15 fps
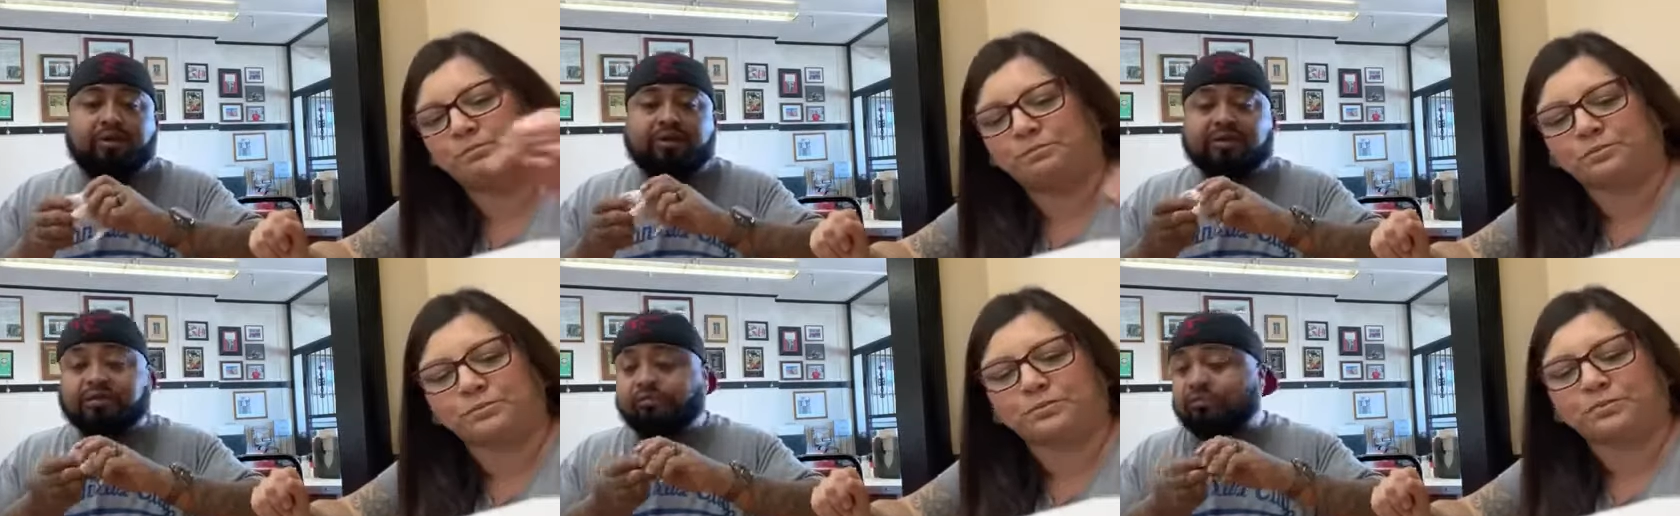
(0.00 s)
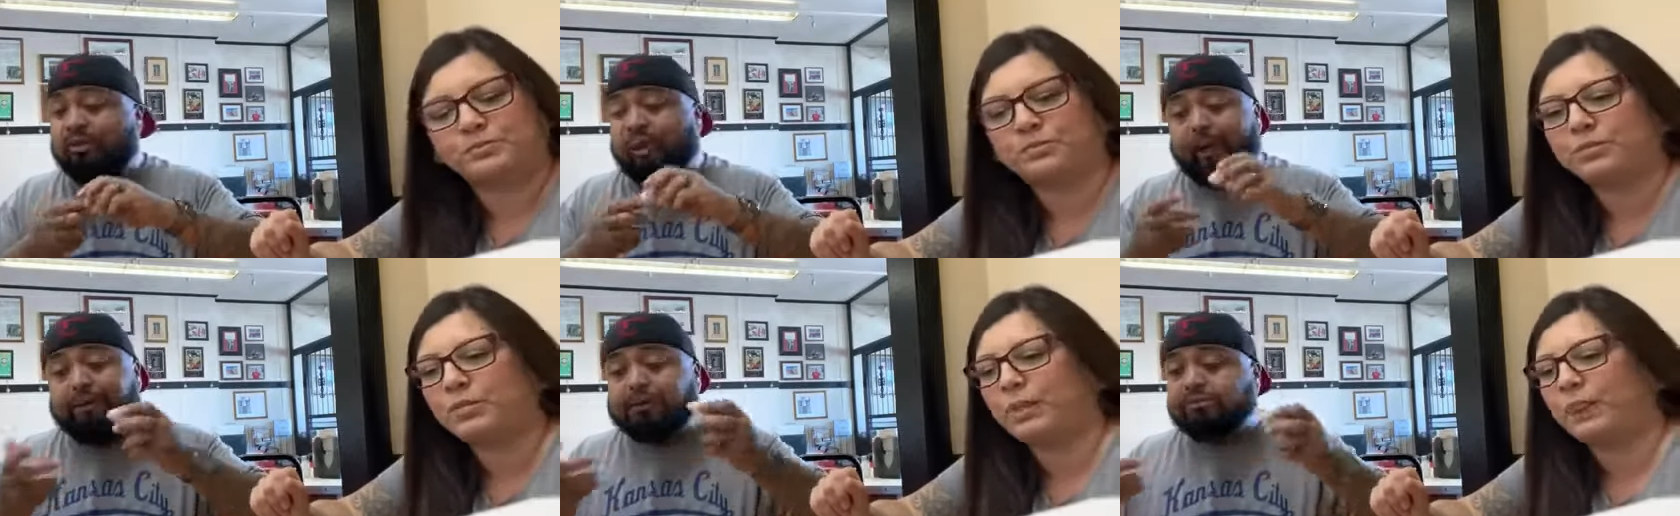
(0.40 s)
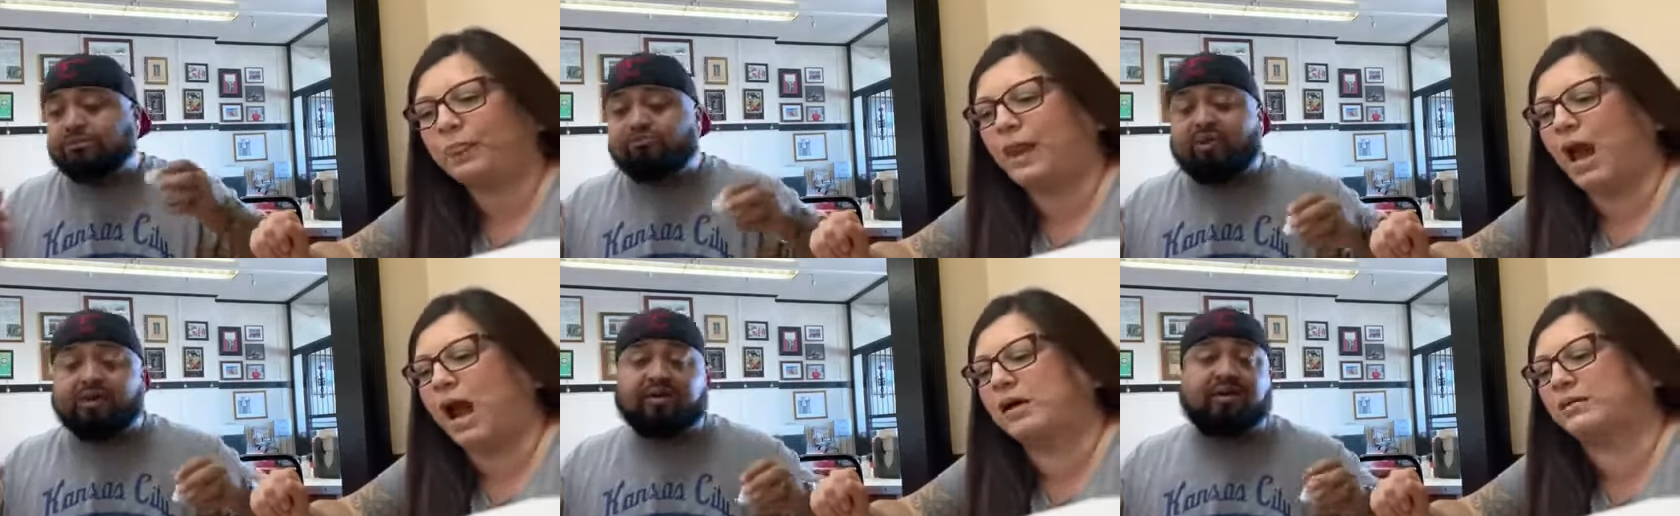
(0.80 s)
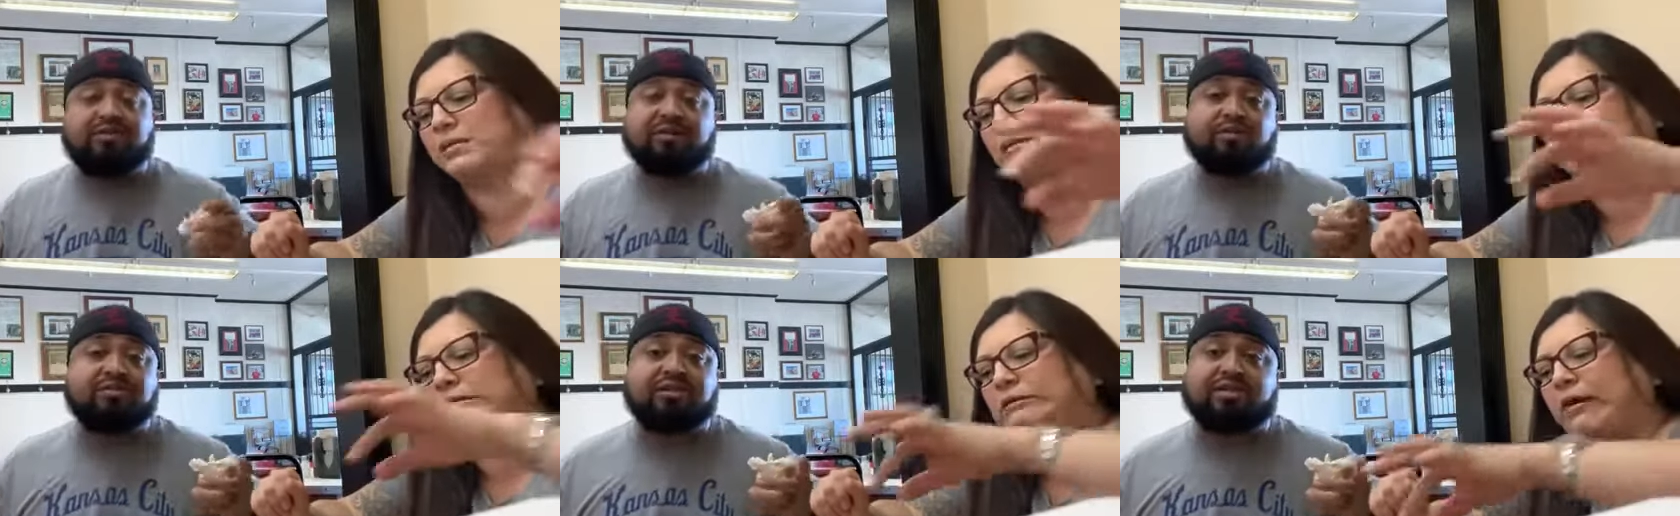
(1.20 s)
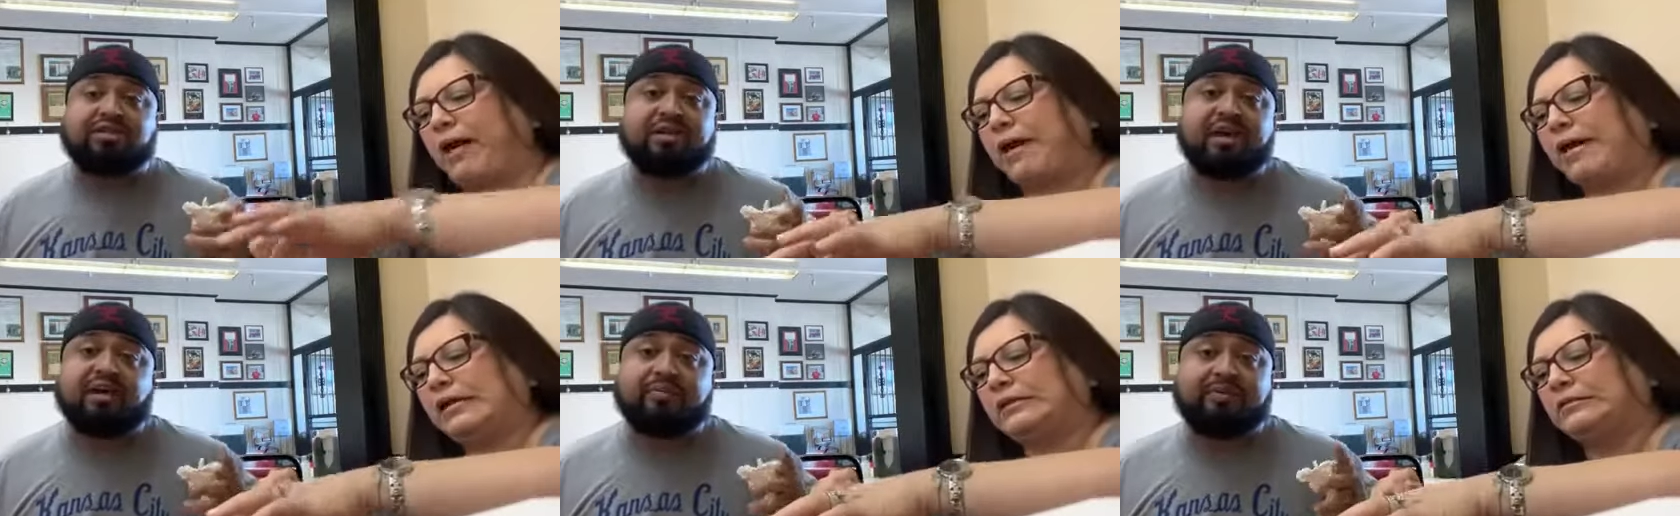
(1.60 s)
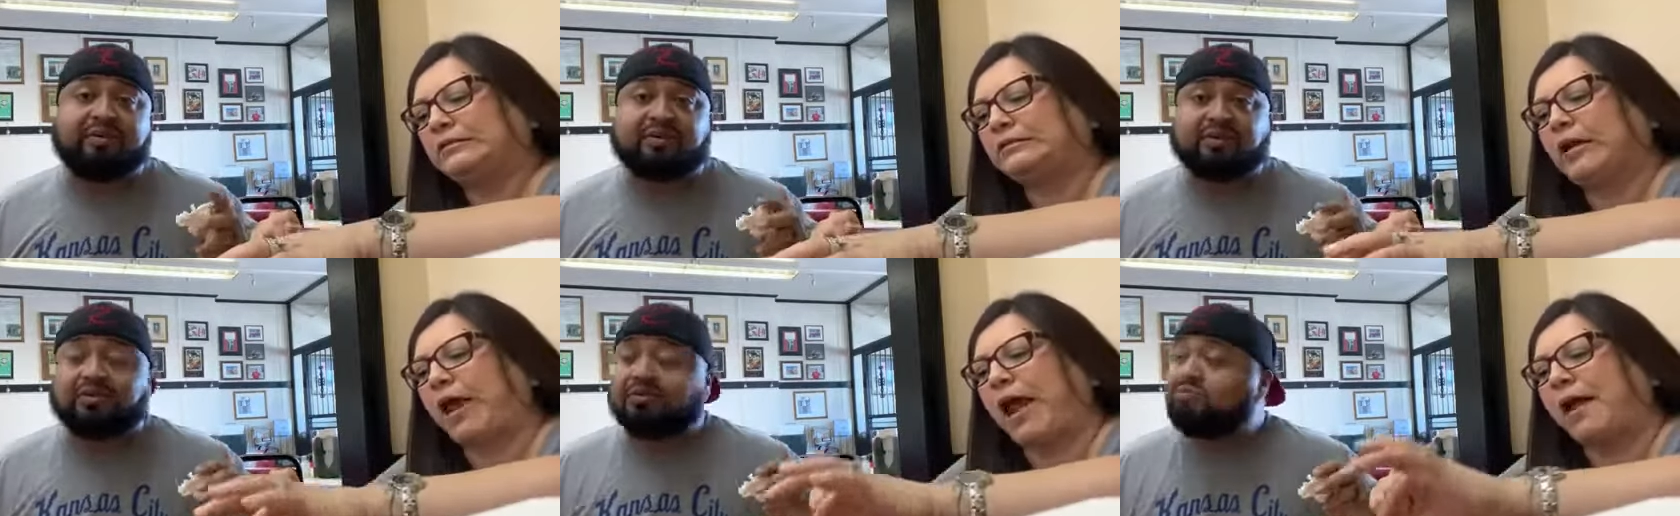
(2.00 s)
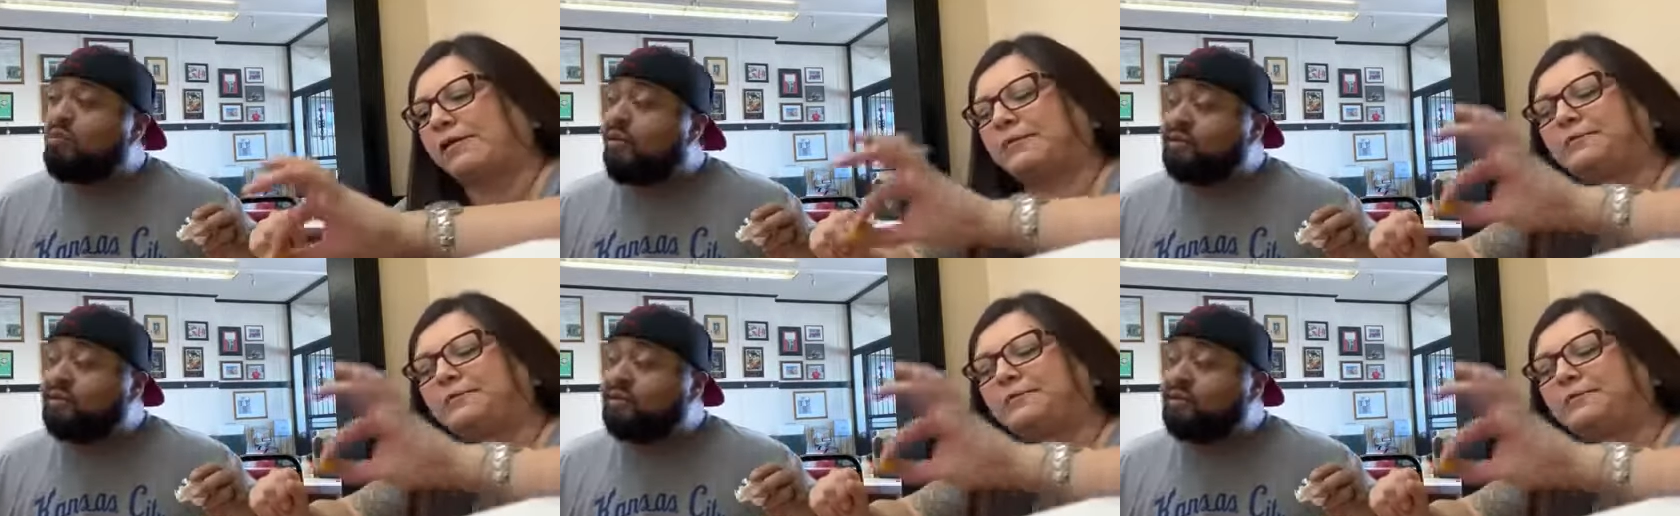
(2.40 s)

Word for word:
Speaker 1: But Abato's was excited because